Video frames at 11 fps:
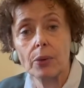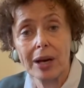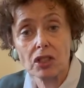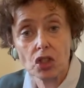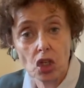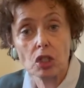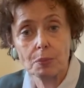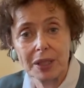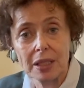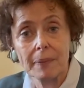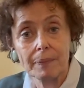who has just
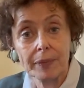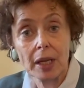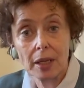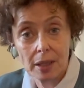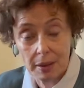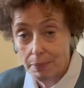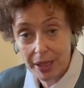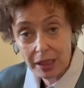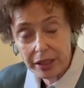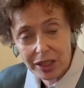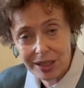been
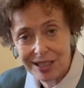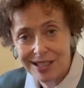built